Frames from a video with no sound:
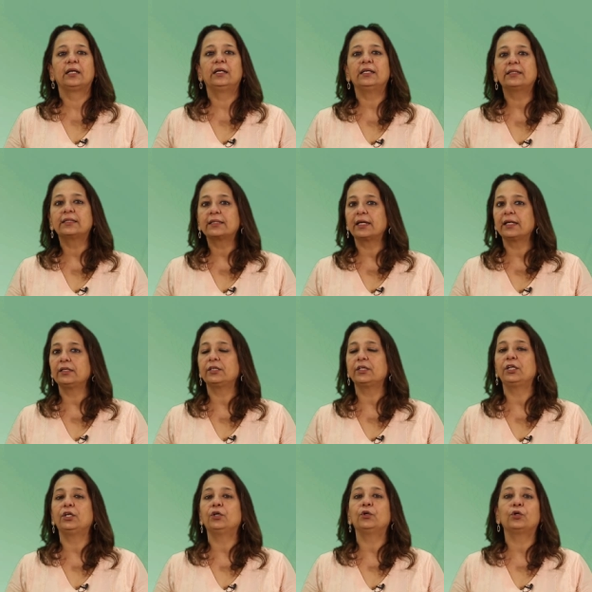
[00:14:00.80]

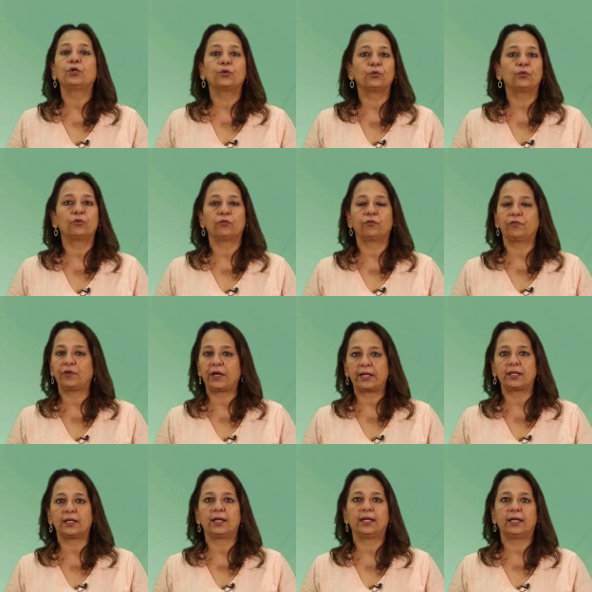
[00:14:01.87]
discontinue use of
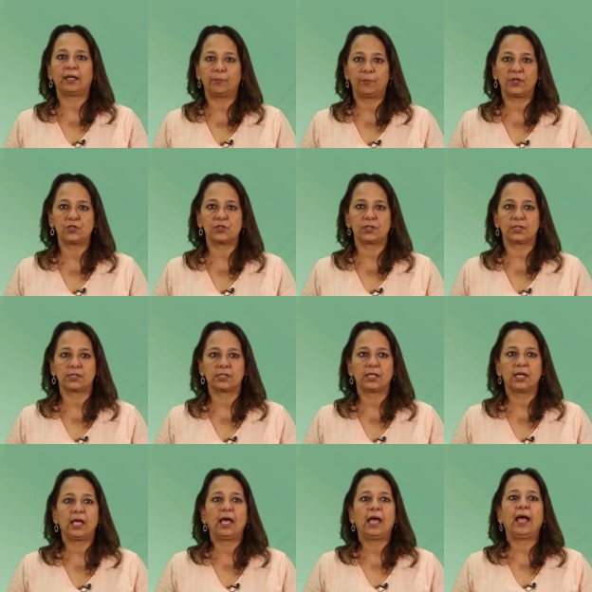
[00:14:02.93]
frightening images,
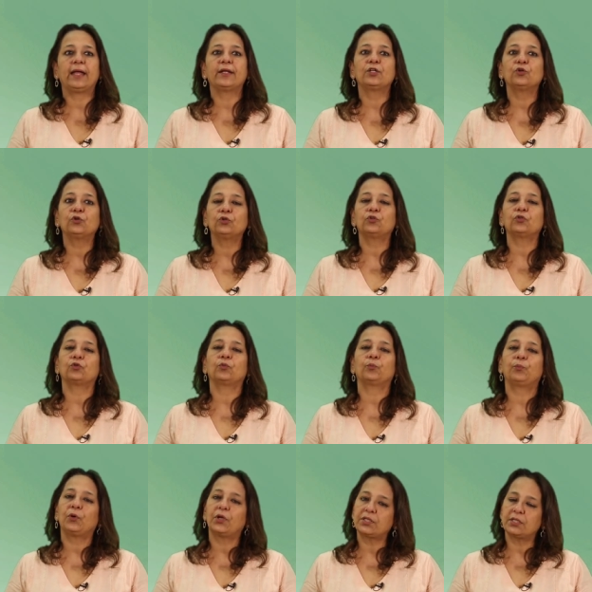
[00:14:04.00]
and use
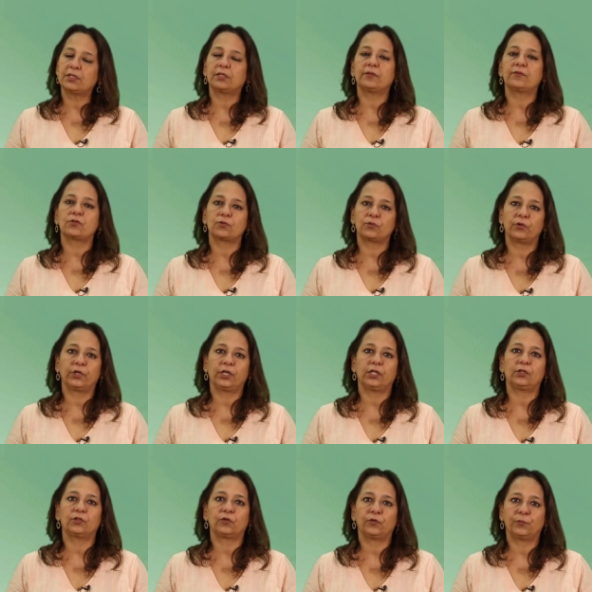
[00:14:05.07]
positive
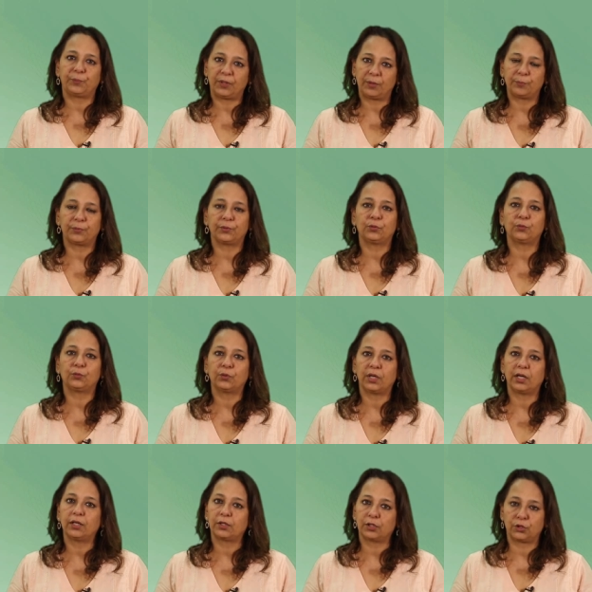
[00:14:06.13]
stories of people who
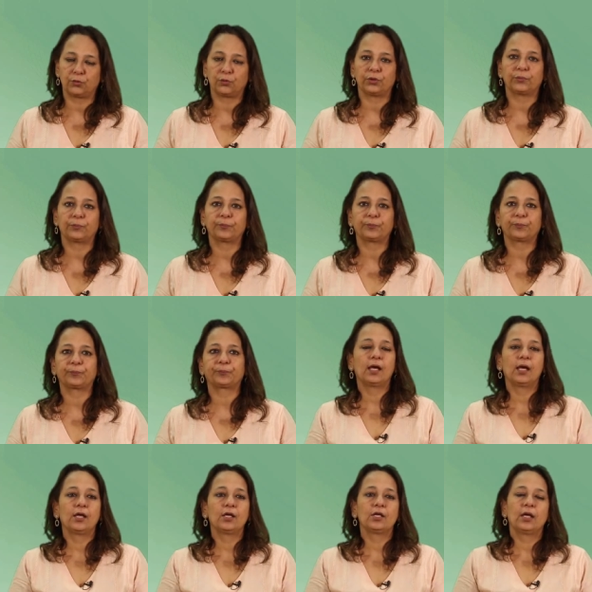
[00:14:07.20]
are cured.
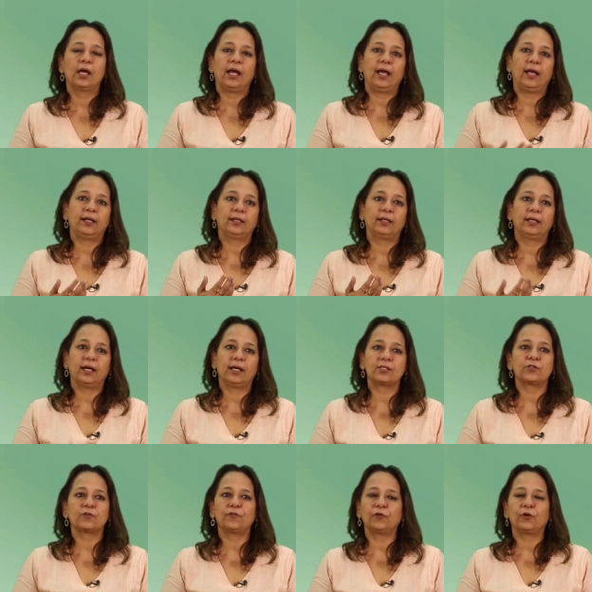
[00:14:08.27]
And
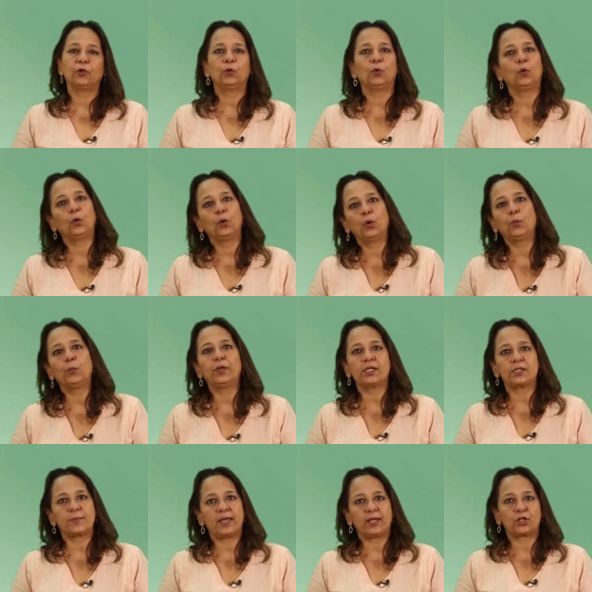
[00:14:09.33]
last of all,
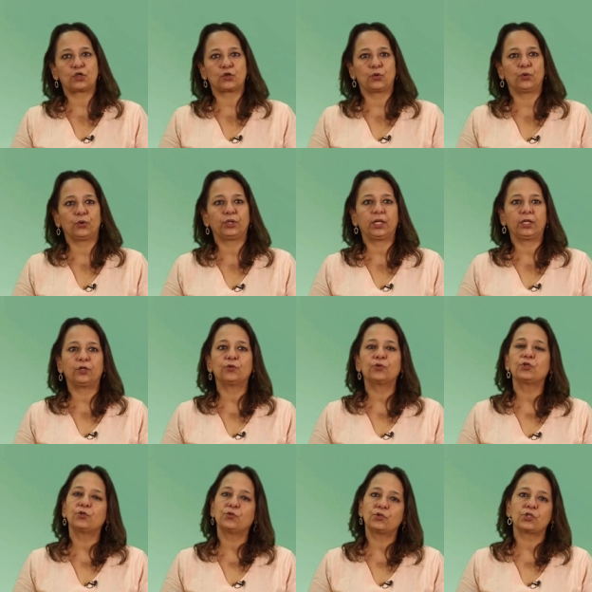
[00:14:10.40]
always make sure that you
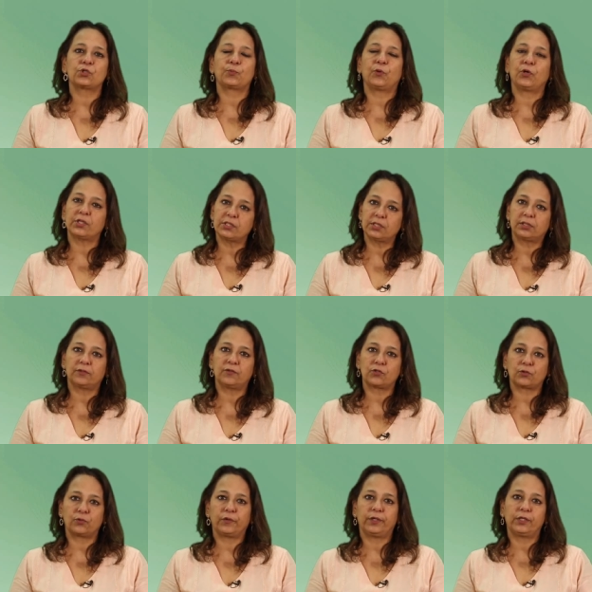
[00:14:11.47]
use positive
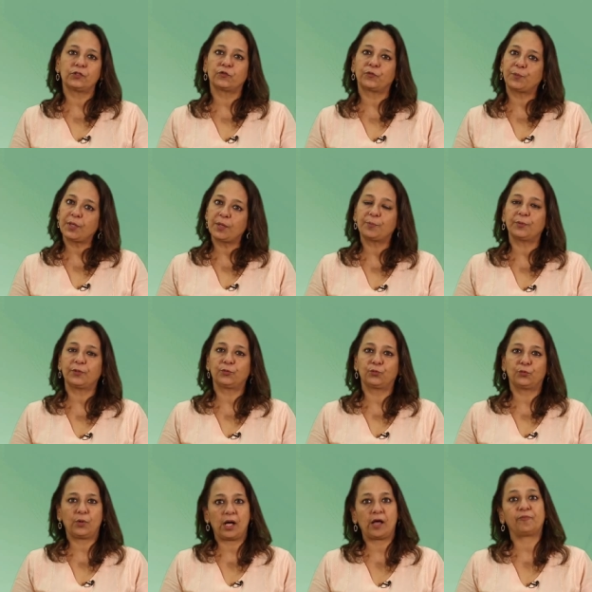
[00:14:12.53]
stories of people
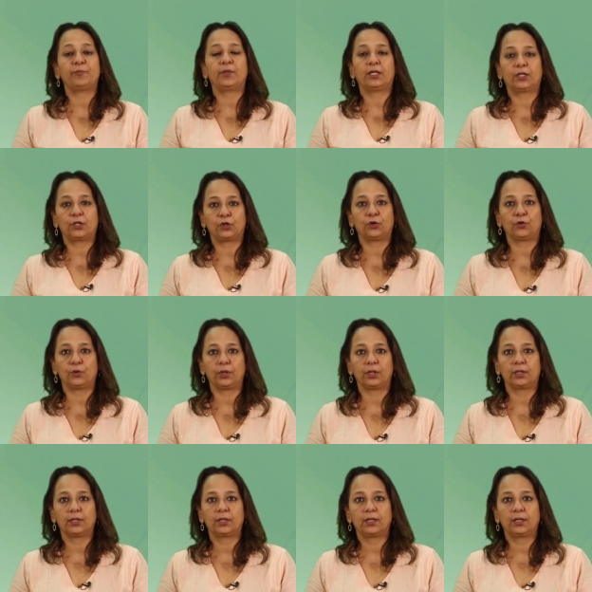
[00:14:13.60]
who have been cured.